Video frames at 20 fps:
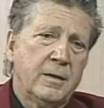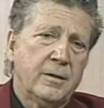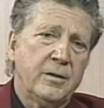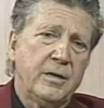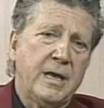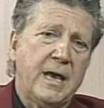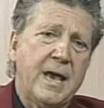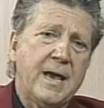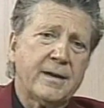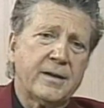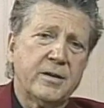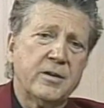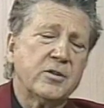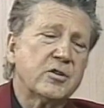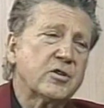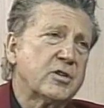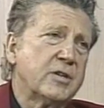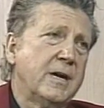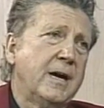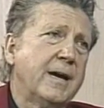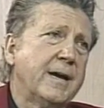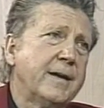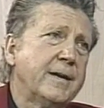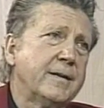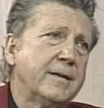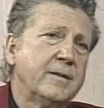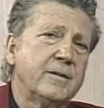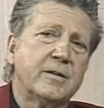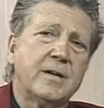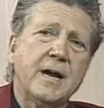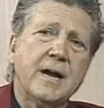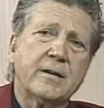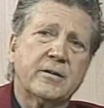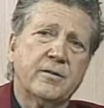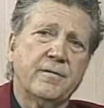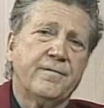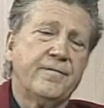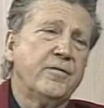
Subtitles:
the Atkins diet and Dr.